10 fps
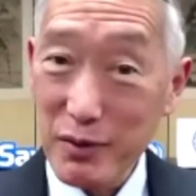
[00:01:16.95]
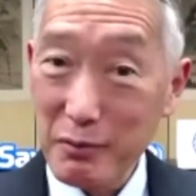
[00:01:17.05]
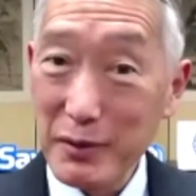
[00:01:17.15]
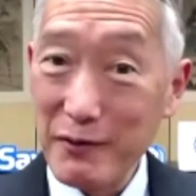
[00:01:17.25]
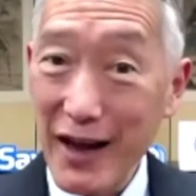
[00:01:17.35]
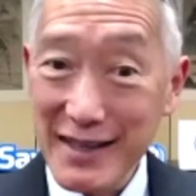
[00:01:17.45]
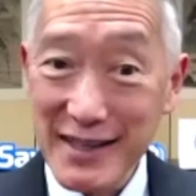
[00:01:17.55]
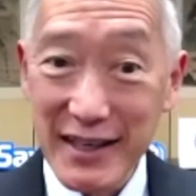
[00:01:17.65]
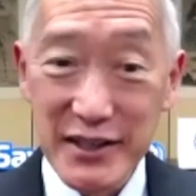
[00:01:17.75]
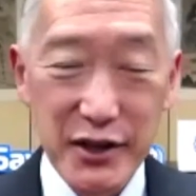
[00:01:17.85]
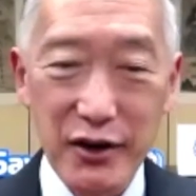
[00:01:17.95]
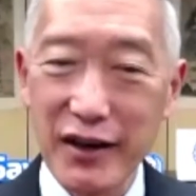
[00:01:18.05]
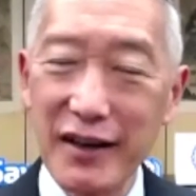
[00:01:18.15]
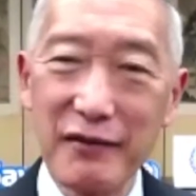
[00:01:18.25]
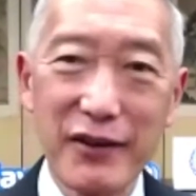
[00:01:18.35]
probably vaccines that are
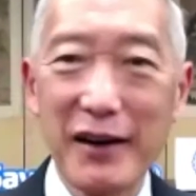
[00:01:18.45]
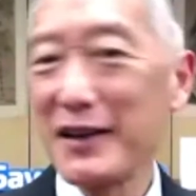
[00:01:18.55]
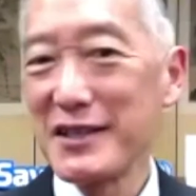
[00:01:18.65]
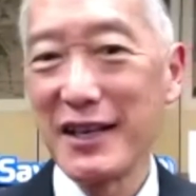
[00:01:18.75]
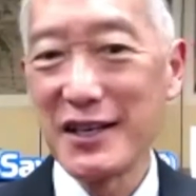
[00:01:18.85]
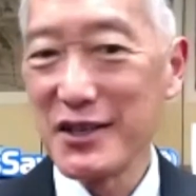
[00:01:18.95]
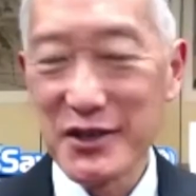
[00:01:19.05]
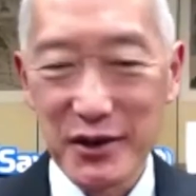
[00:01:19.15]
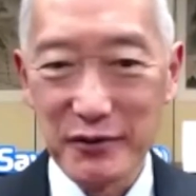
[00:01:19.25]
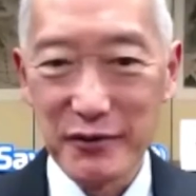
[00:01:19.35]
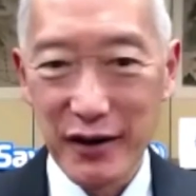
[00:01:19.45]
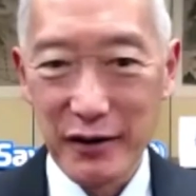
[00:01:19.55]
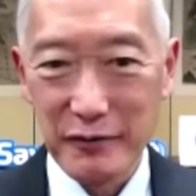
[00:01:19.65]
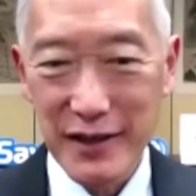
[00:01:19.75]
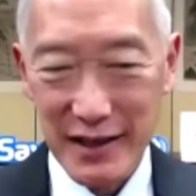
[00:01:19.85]
in various stages of,
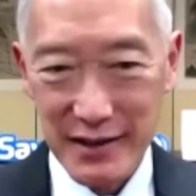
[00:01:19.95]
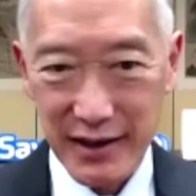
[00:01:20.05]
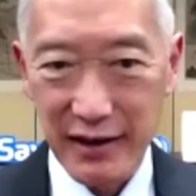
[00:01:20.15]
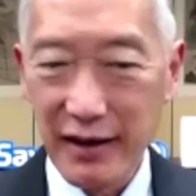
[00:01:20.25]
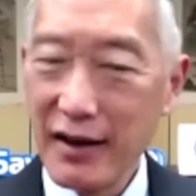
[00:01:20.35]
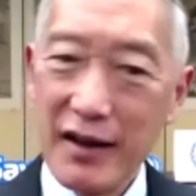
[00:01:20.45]
of testing.